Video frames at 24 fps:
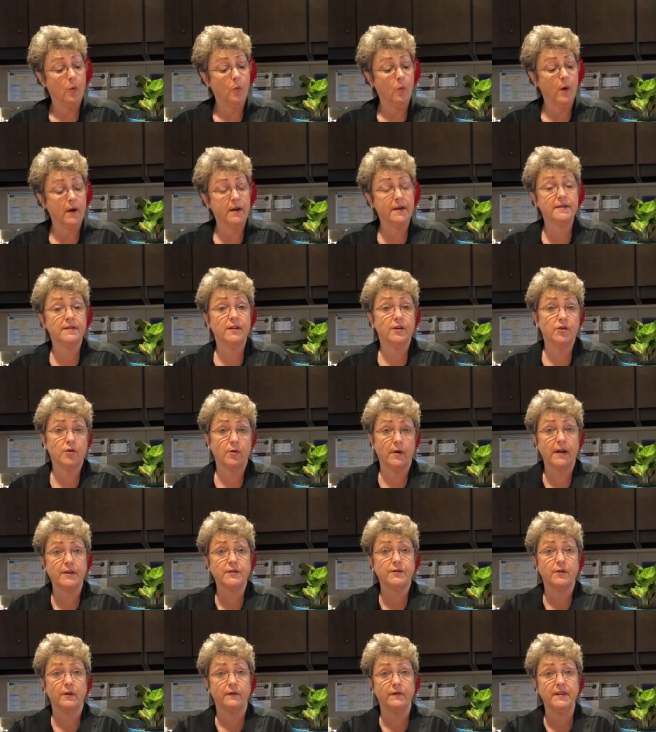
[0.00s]
One is a
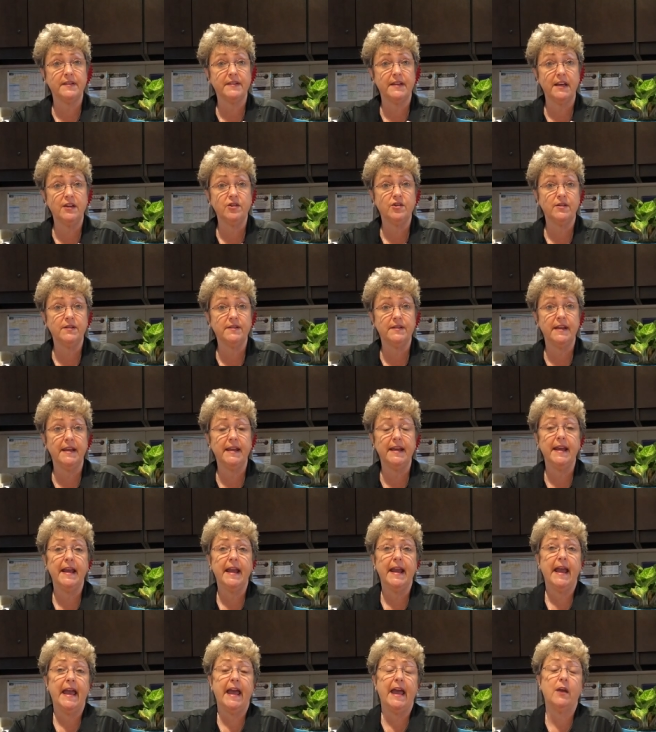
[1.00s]
direct service agency
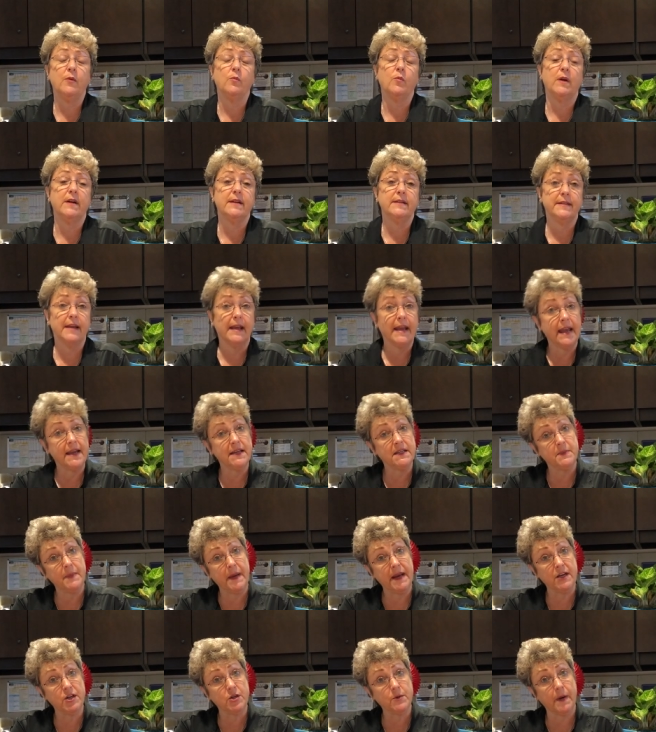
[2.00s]
and one is a case
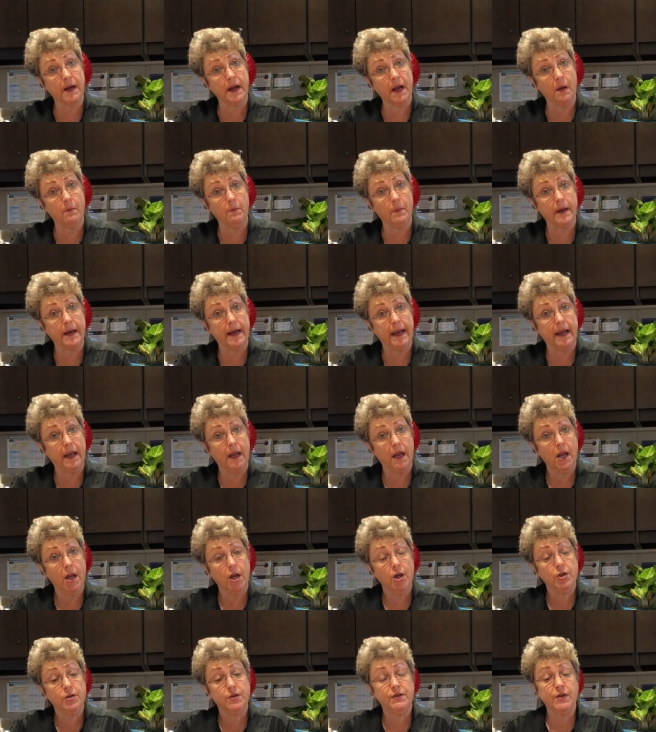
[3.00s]
management company.
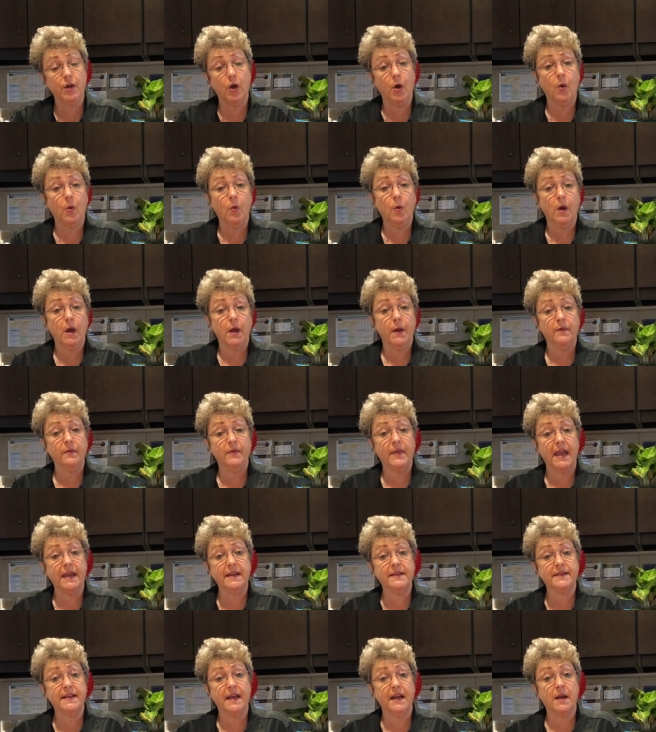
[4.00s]
So
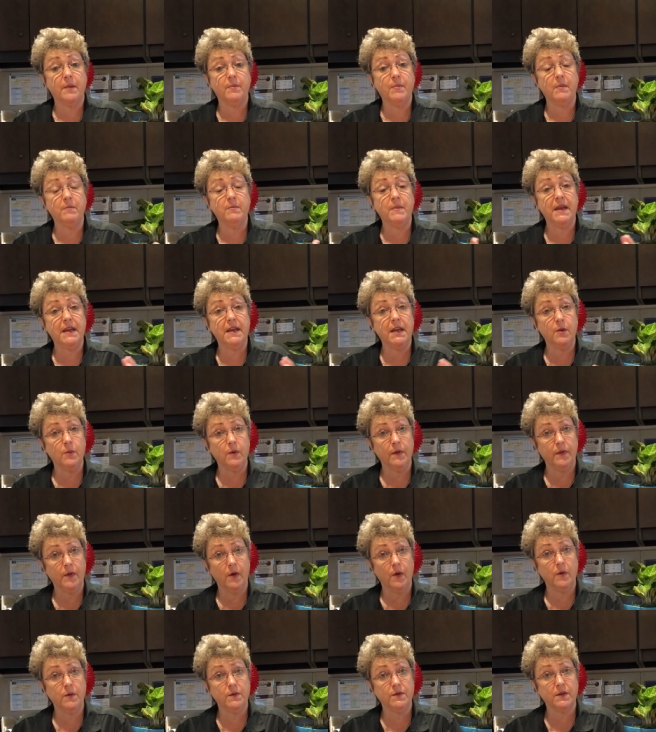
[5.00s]
they set up a meeting with
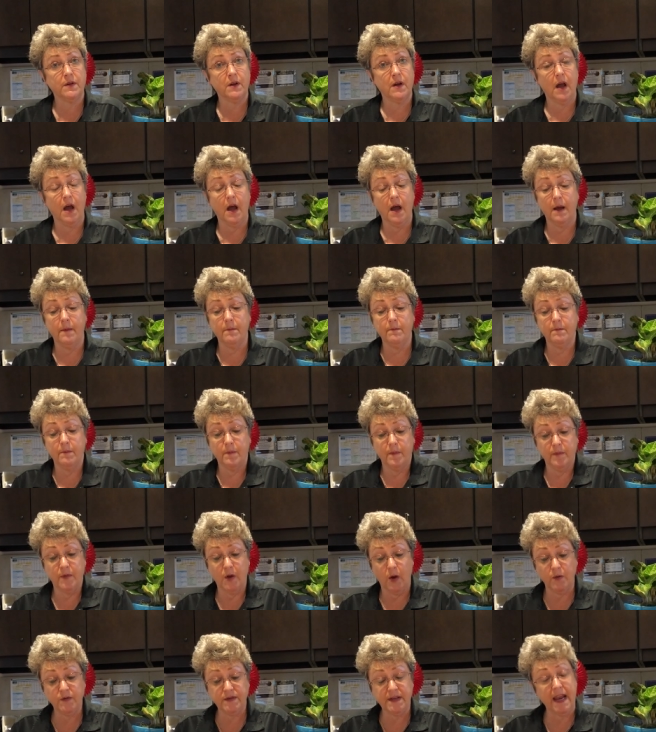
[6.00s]
those, um,
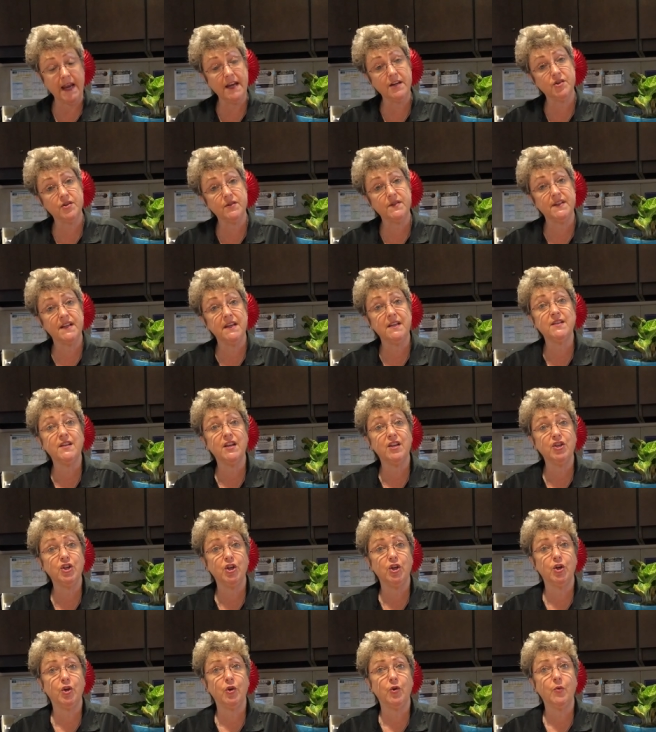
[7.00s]
those agencies
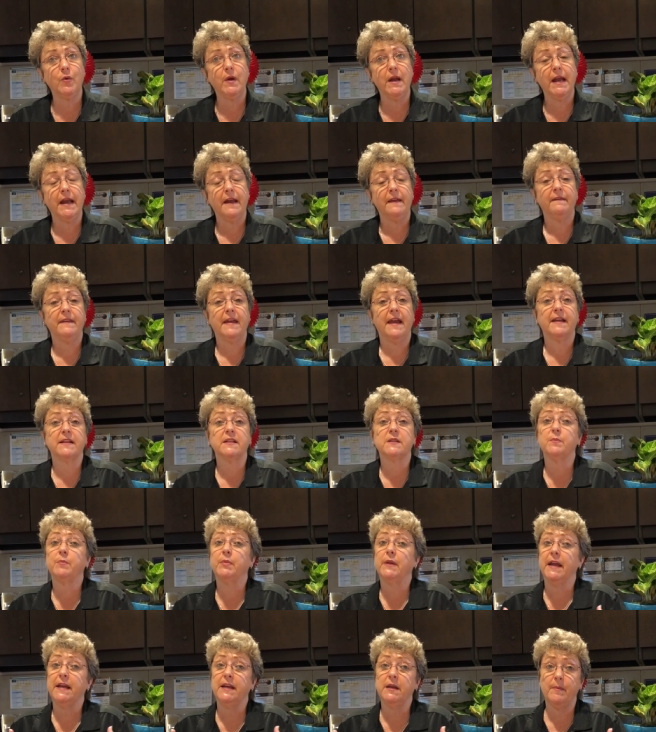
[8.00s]
and you, they
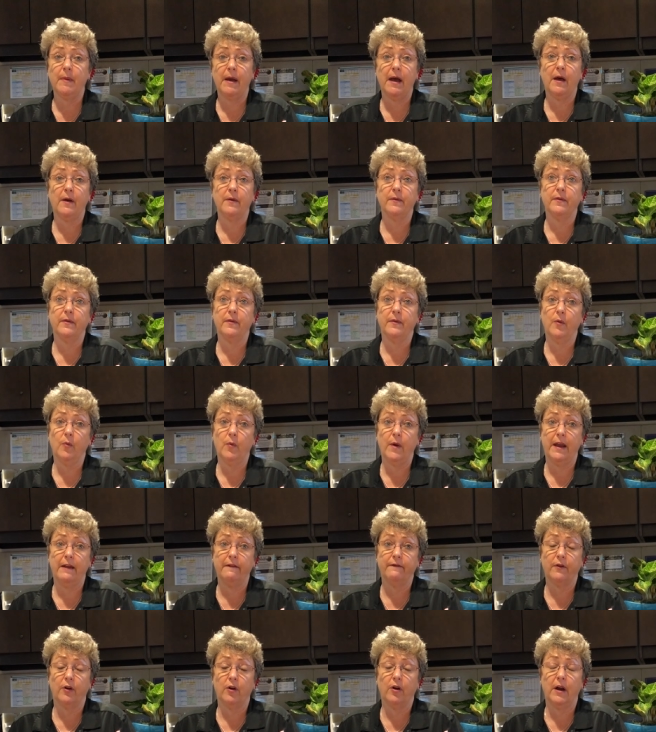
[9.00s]
explain about the
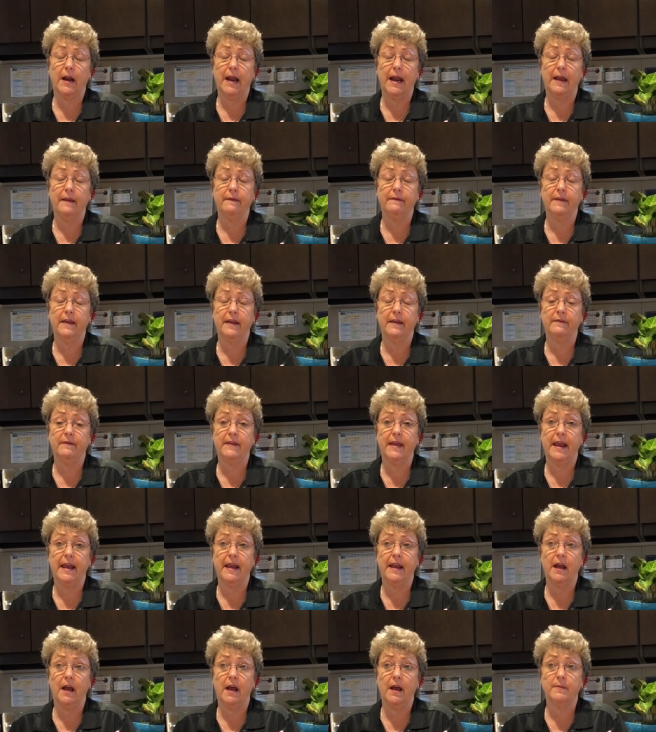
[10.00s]
waiver and then
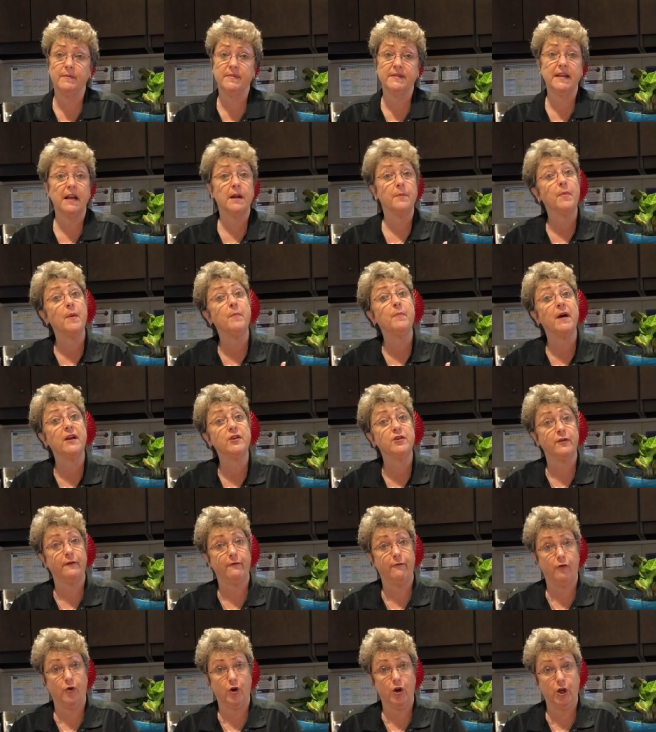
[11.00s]
they um, set up a
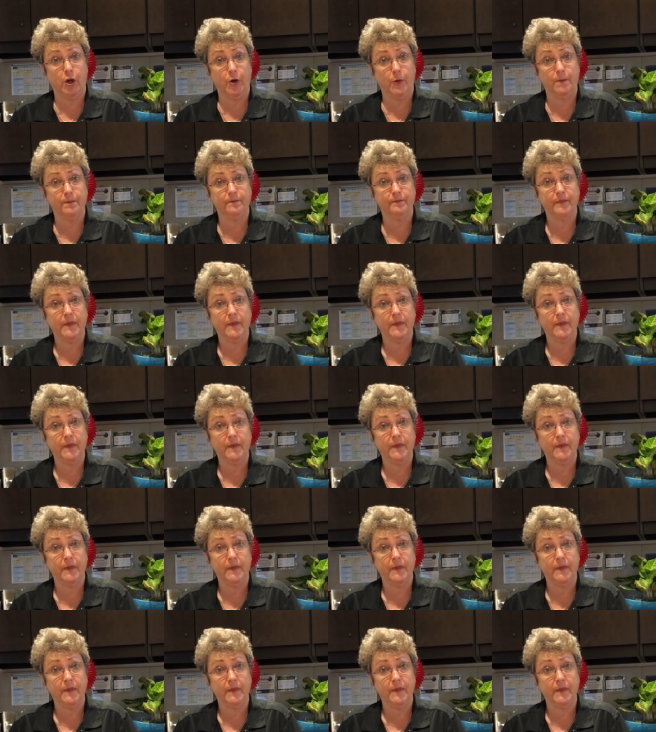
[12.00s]
budget for you.